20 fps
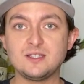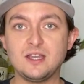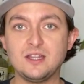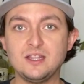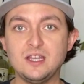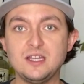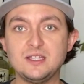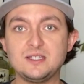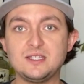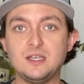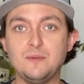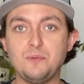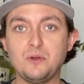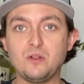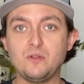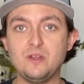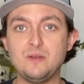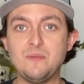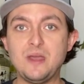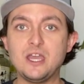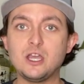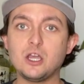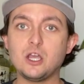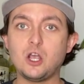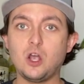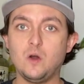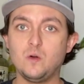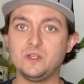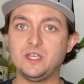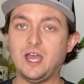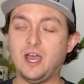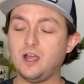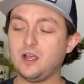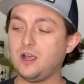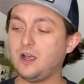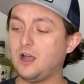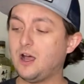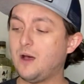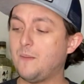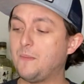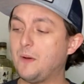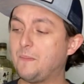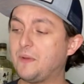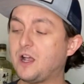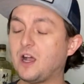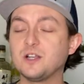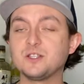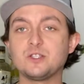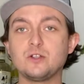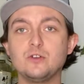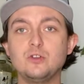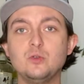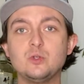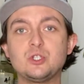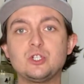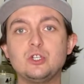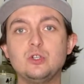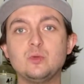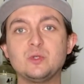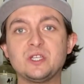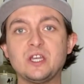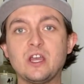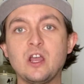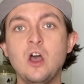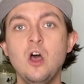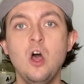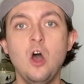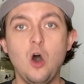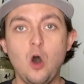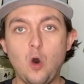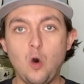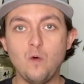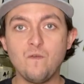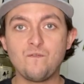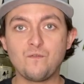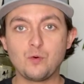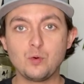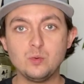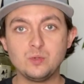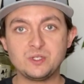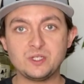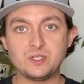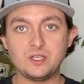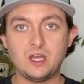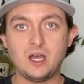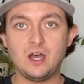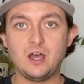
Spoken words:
and they typically make cognac, but because they're used to using whole fruit